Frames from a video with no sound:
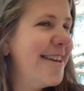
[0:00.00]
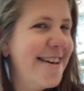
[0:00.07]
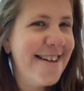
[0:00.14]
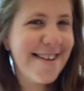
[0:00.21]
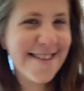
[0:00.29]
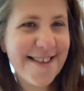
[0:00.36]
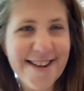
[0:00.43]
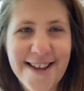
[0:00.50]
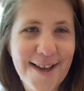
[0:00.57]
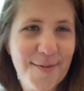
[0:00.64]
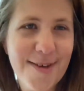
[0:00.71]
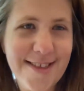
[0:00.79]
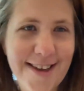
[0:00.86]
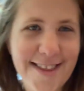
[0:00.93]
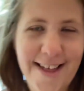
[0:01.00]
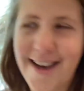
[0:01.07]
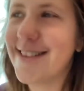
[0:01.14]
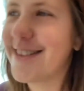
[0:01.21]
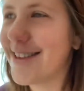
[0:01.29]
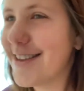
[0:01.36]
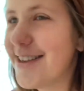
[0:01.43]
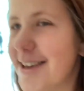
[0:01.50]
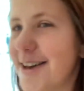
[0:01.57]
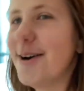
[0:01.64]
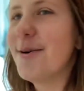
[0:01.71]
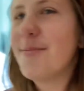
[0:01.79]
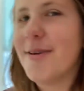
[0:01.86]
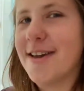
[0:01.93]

She didn't even say that. But